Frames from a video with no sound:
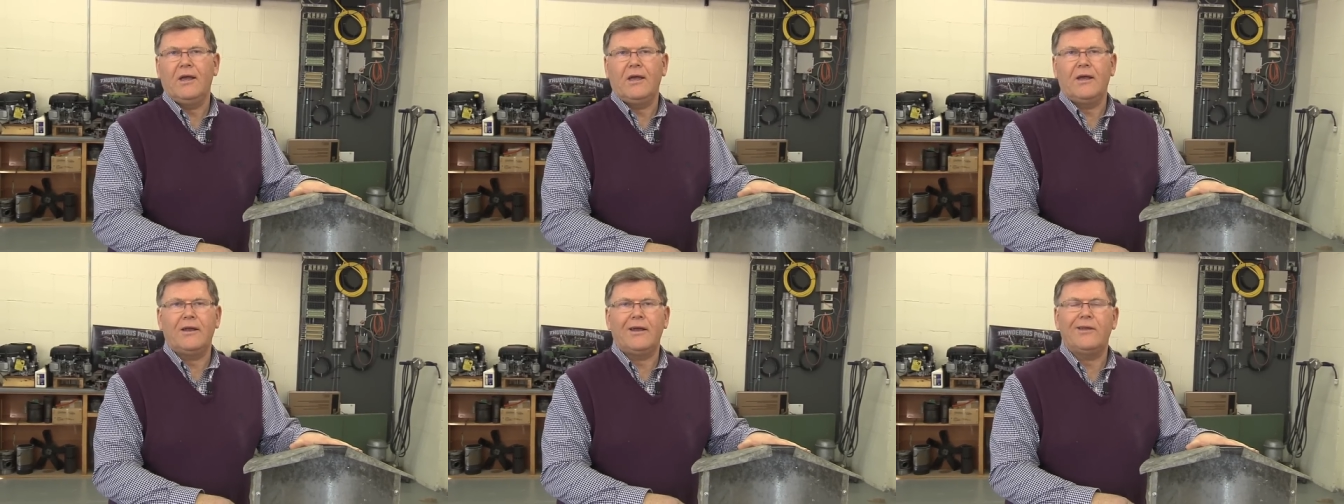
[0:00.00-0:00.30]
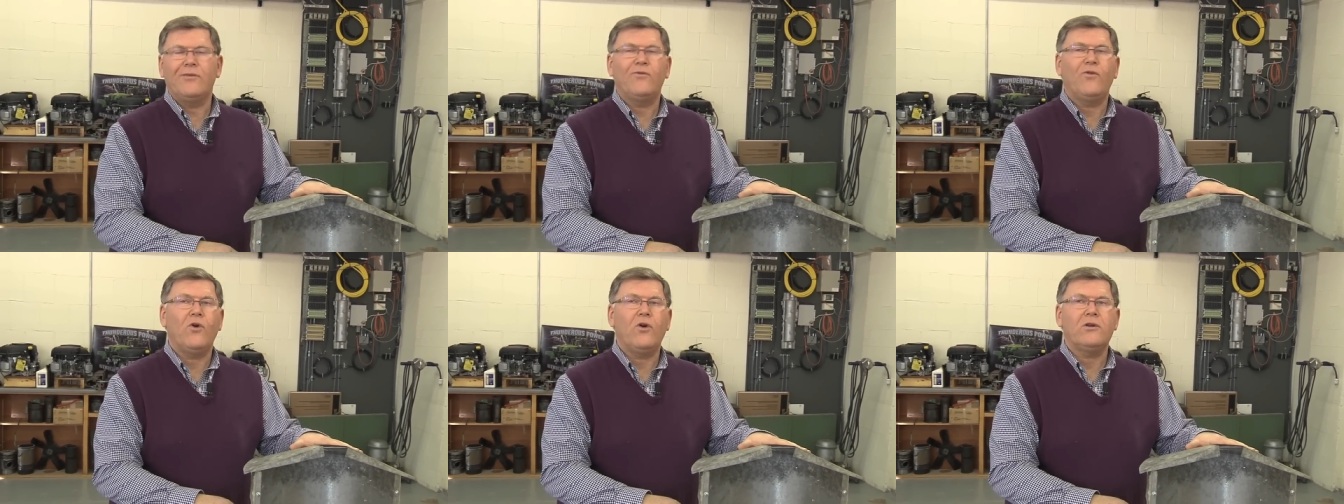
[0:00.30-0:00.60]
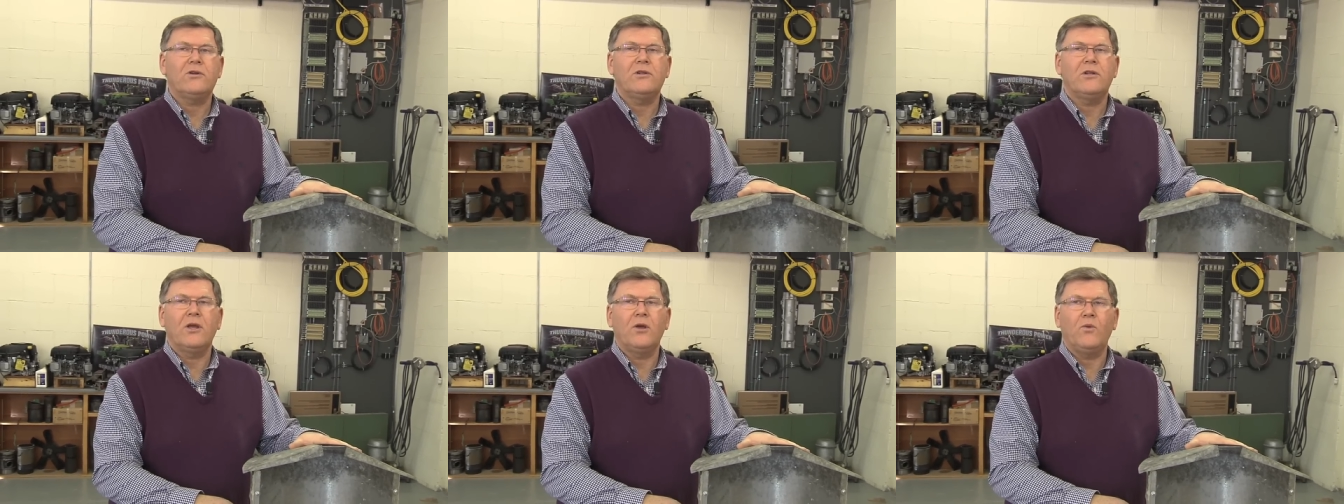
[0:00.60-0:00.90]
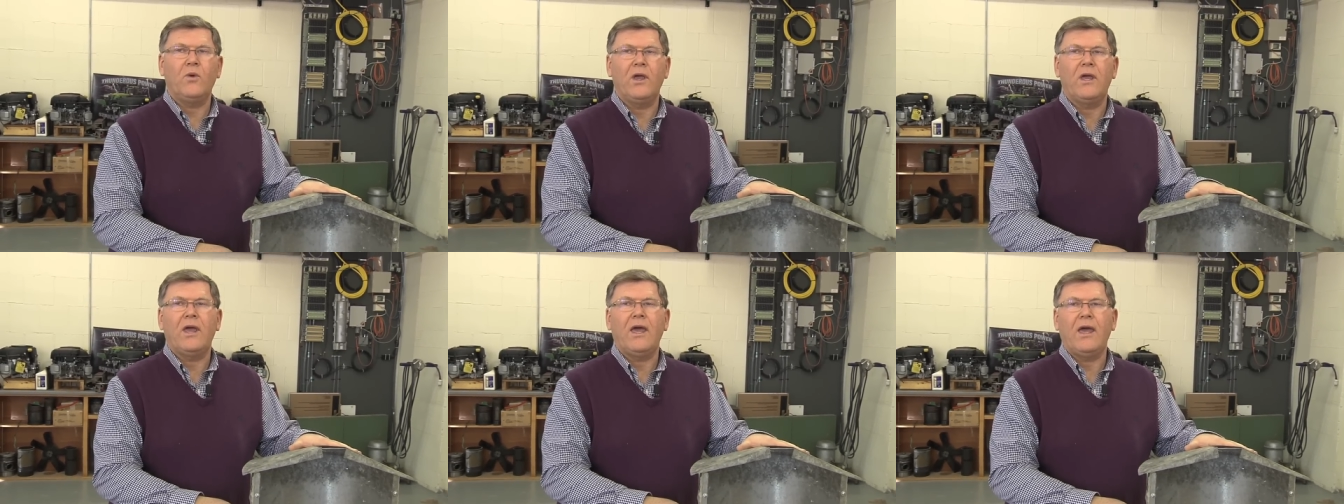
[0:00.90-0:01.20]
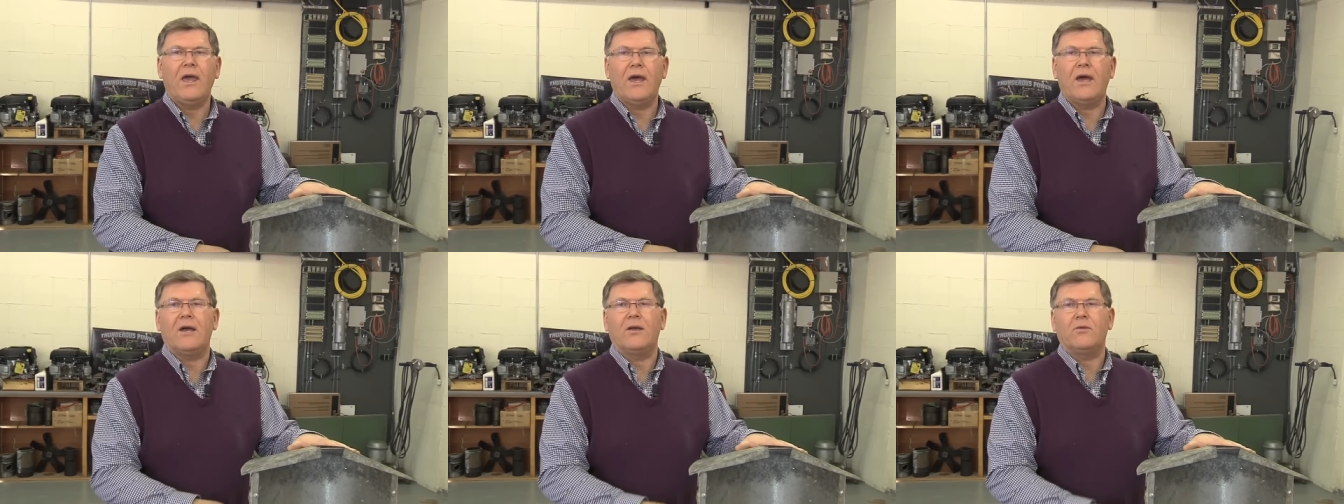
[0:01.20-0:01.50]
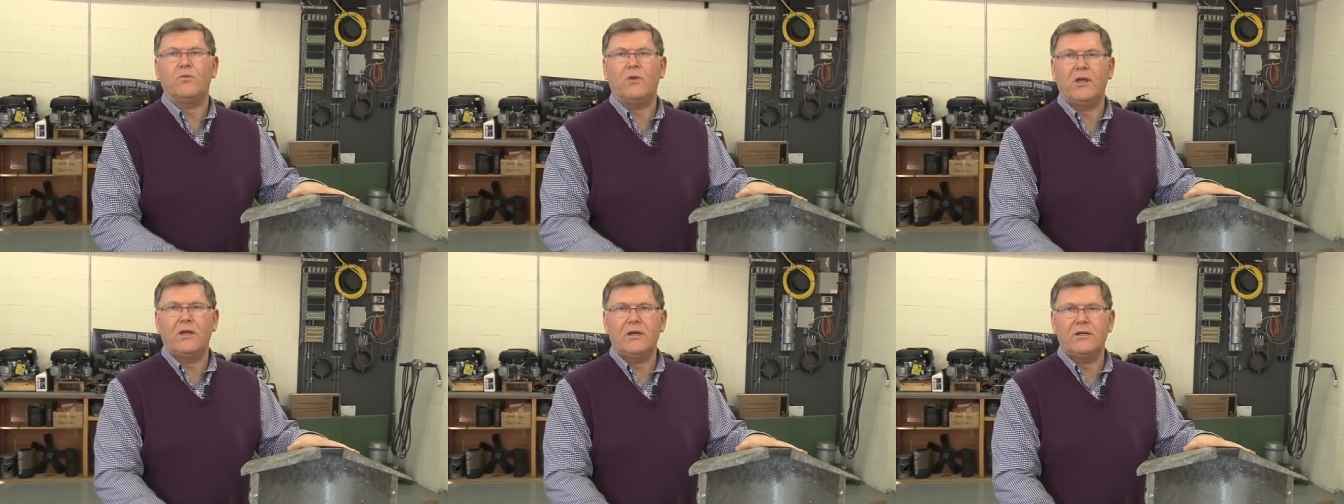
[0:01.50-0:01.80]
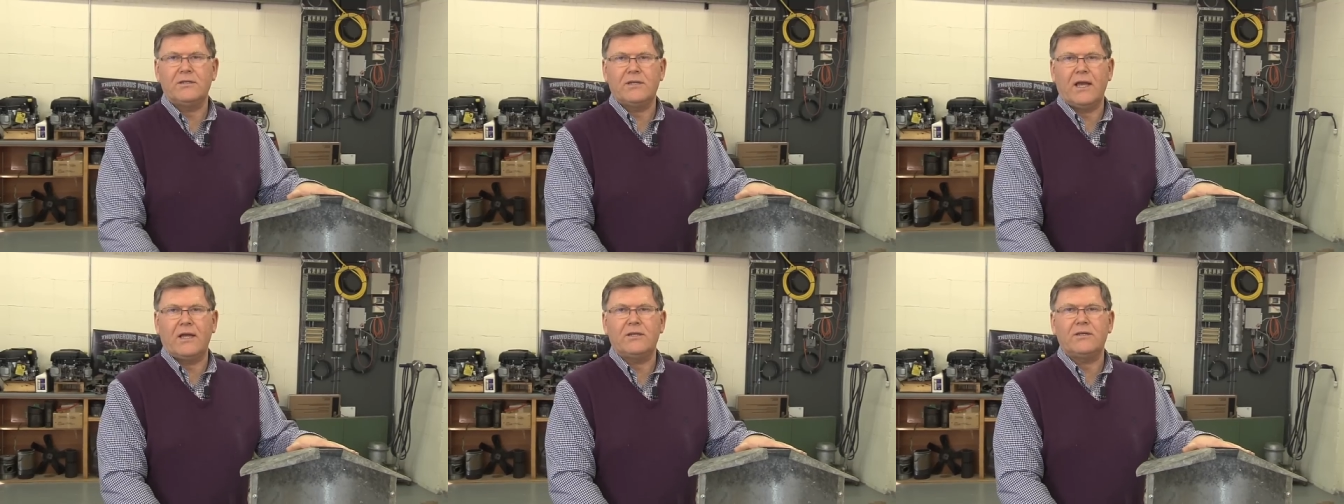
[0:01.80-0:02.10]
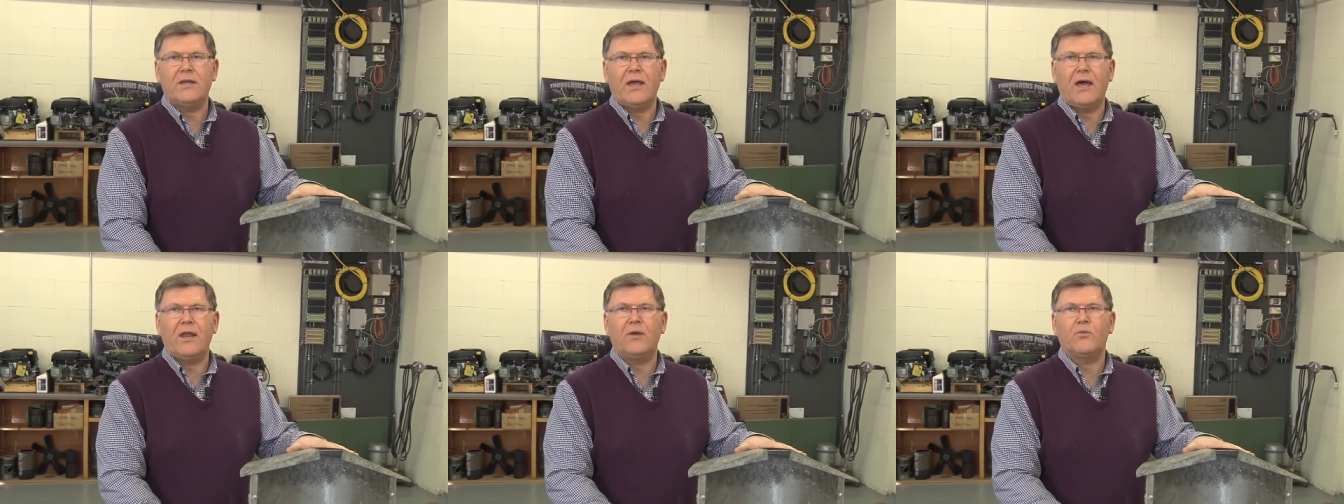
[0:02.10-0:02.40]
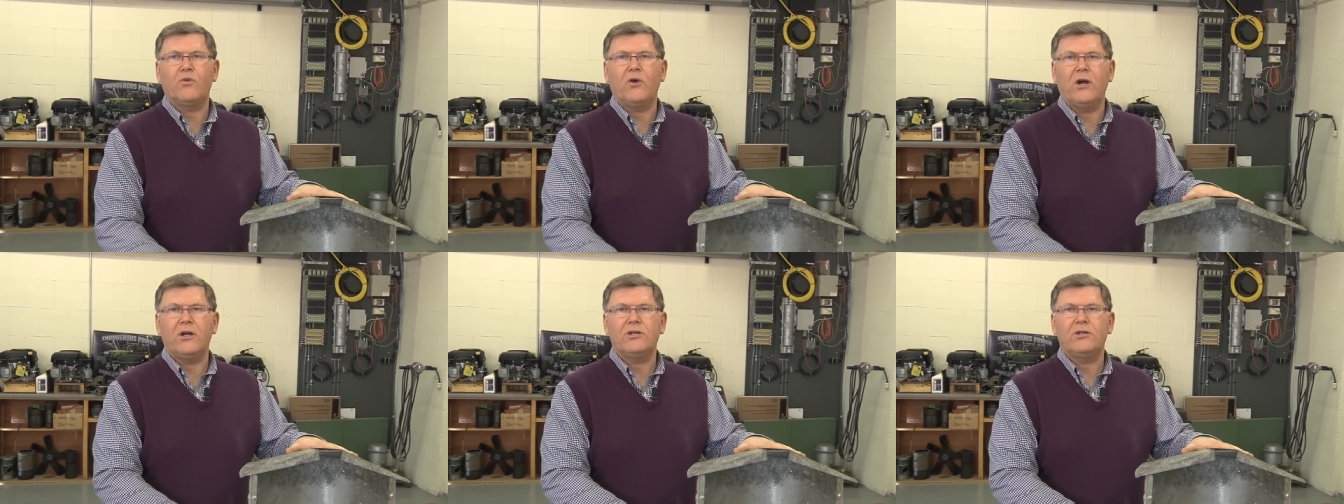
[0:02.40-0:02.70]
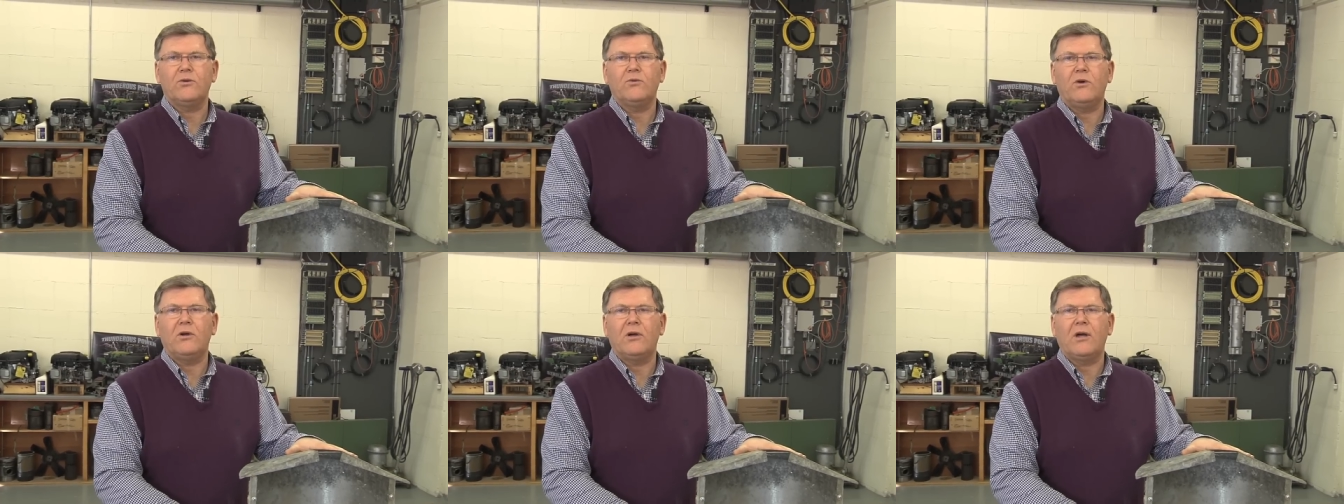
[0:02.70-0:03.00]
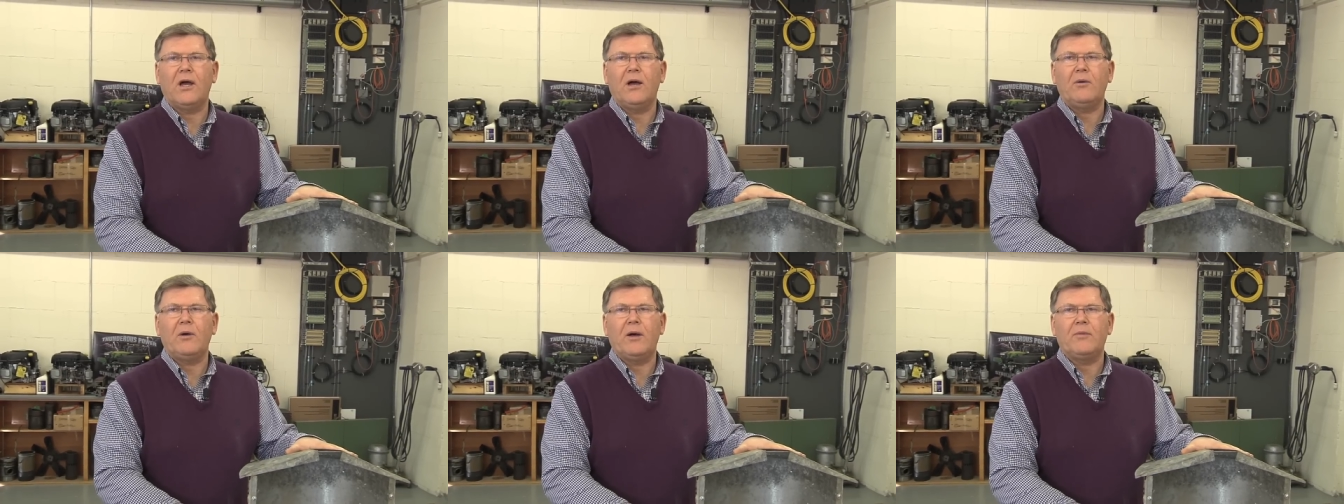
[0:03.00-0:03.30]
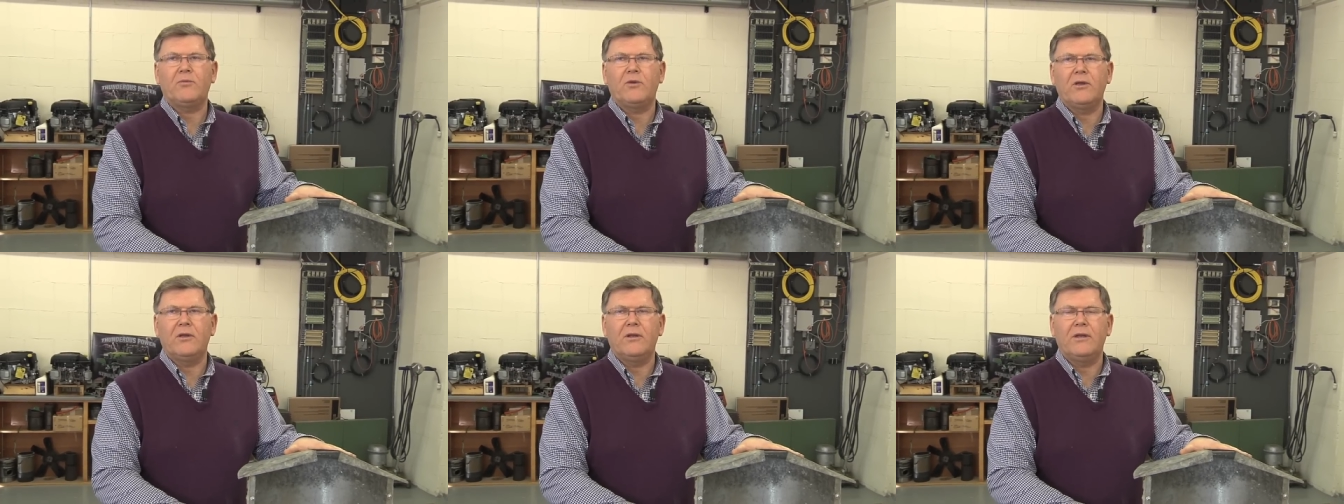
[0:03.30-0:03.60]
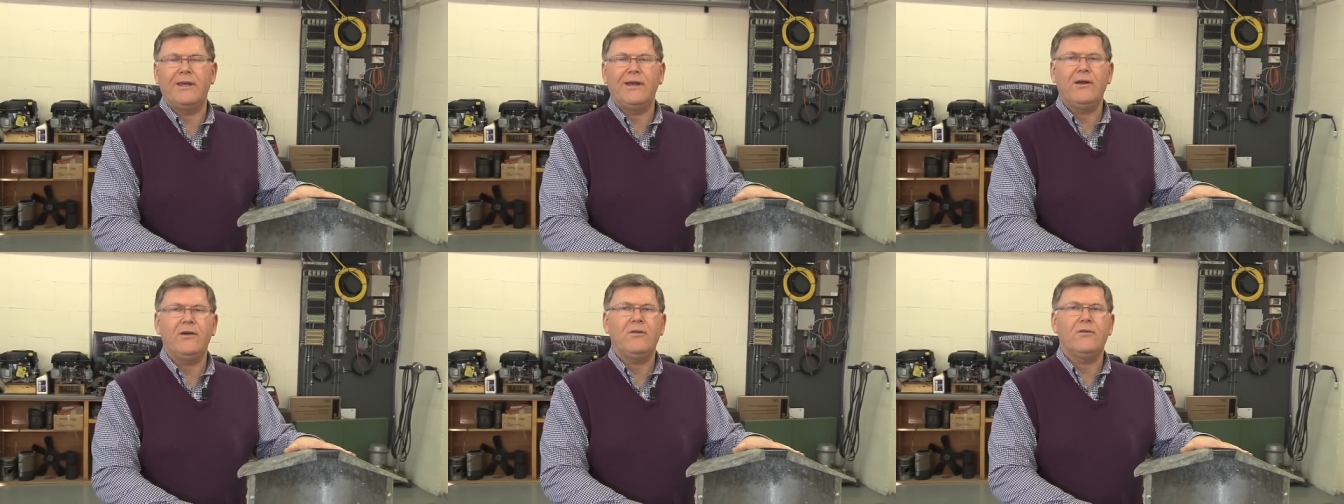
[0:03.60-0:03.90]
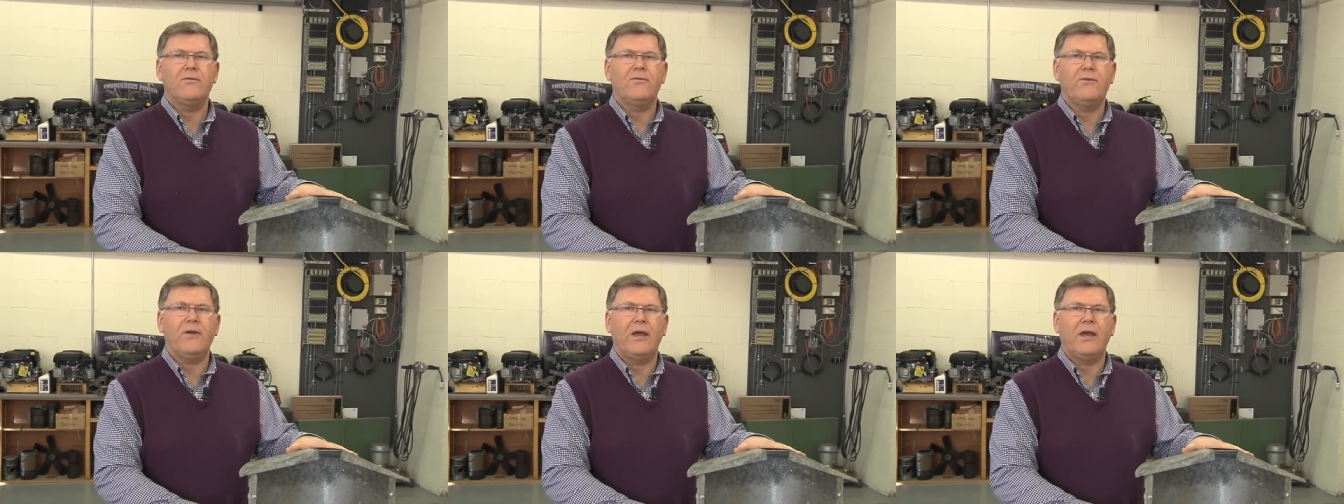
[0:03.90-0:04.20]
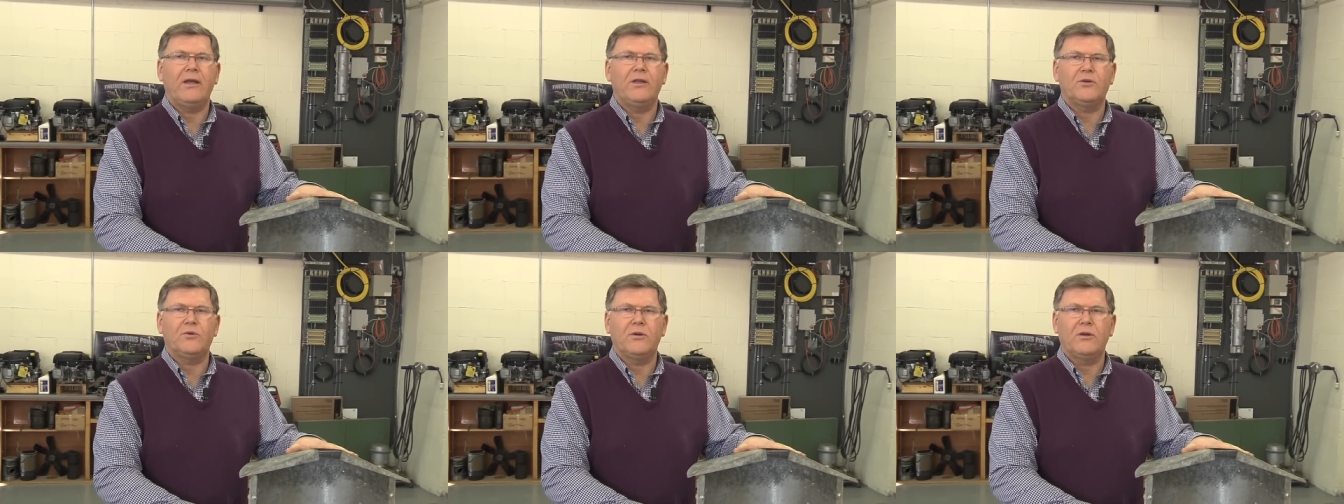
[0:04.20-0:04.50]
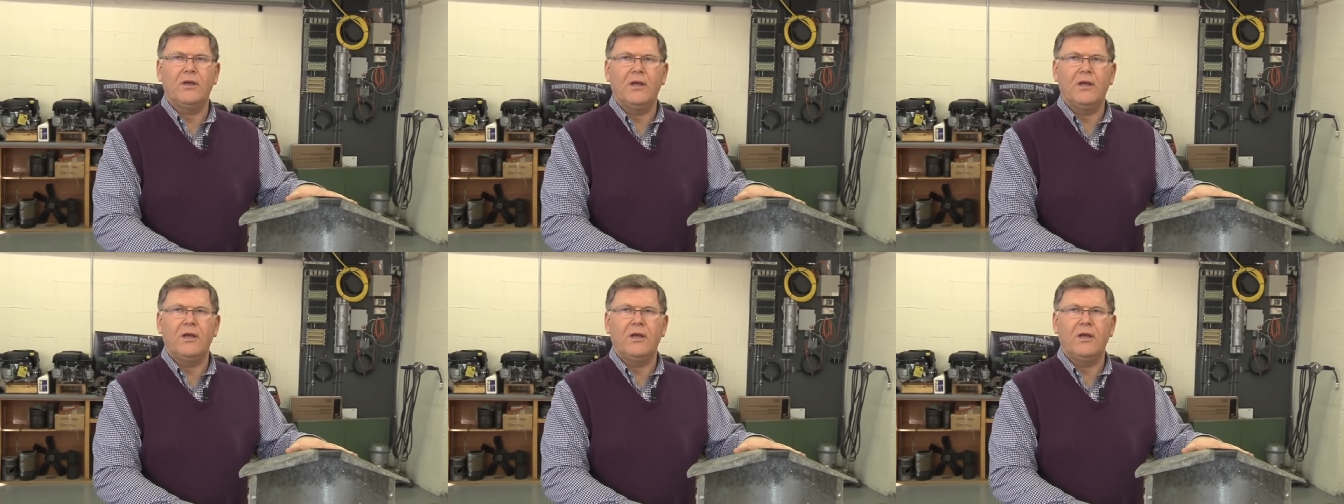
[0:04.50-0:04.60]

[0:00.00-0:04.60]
And unfortunately we can't because that static pressure will come up to near the fan's